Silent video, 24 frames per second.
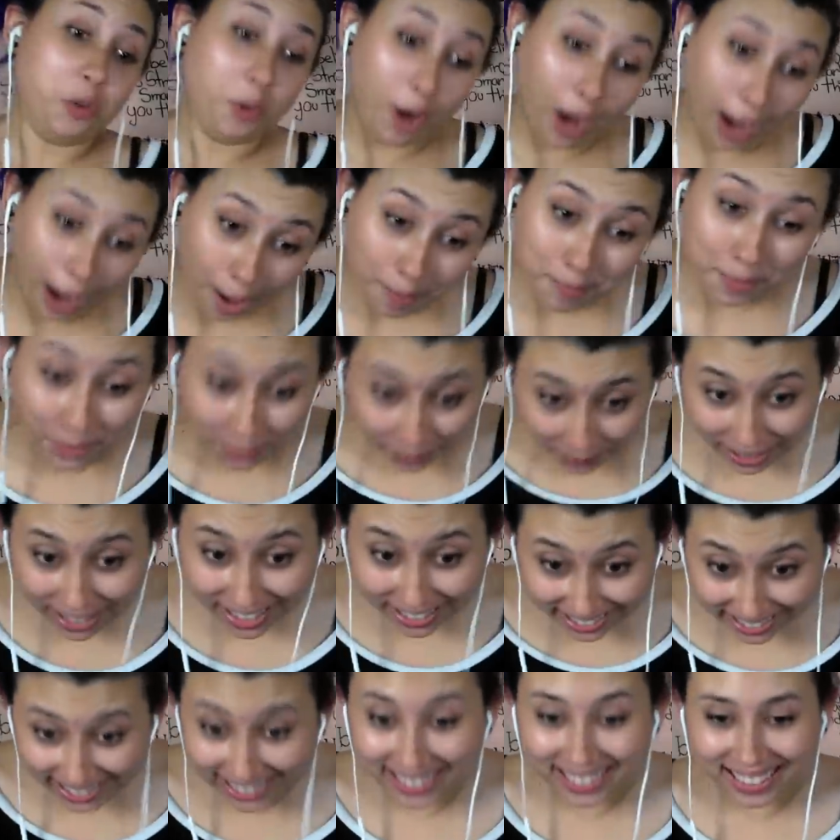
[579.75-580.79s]
You
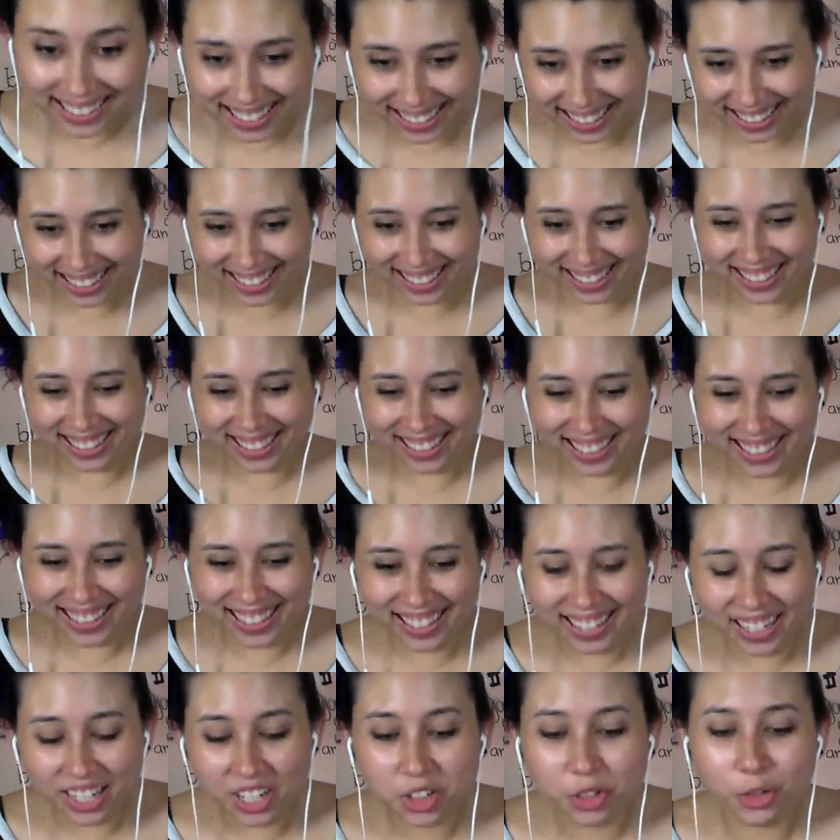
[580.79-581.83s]
upgraded.
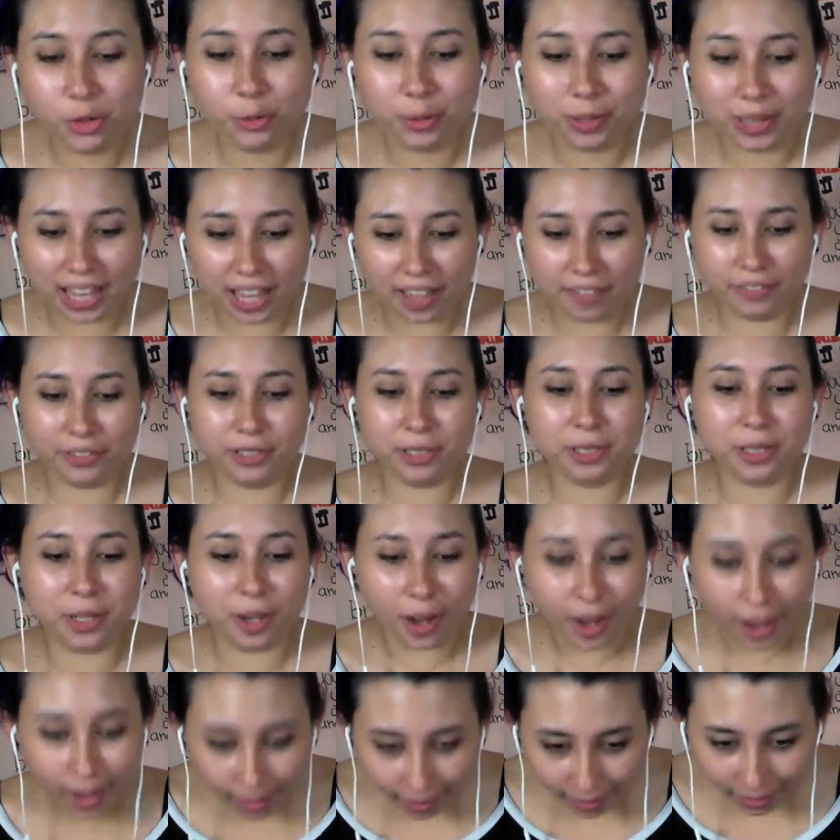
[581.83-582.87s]
You leveled
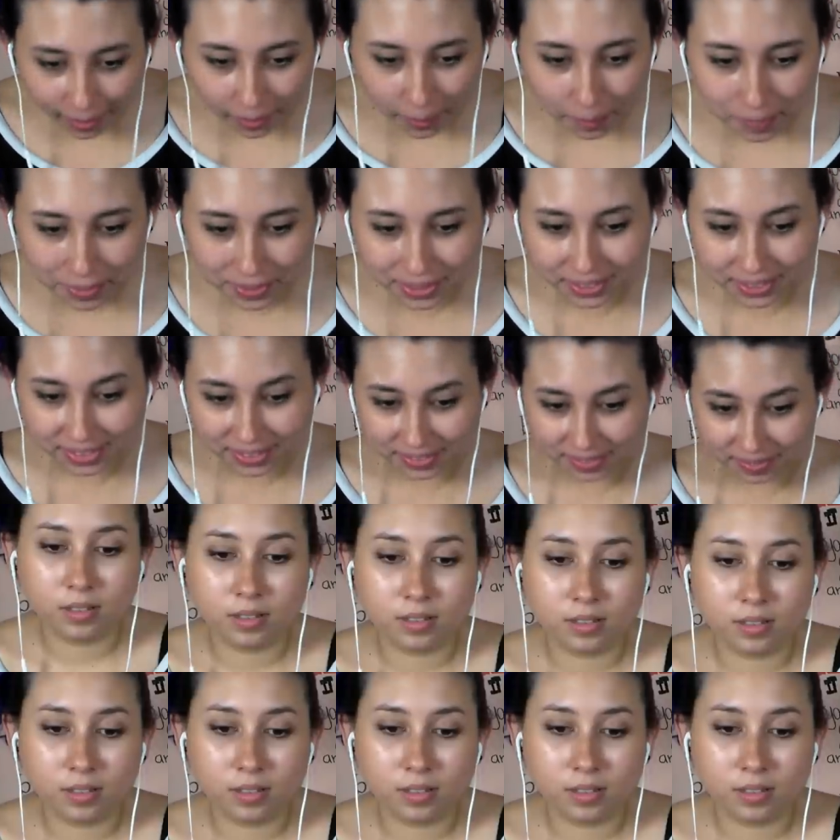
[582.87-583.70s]
up.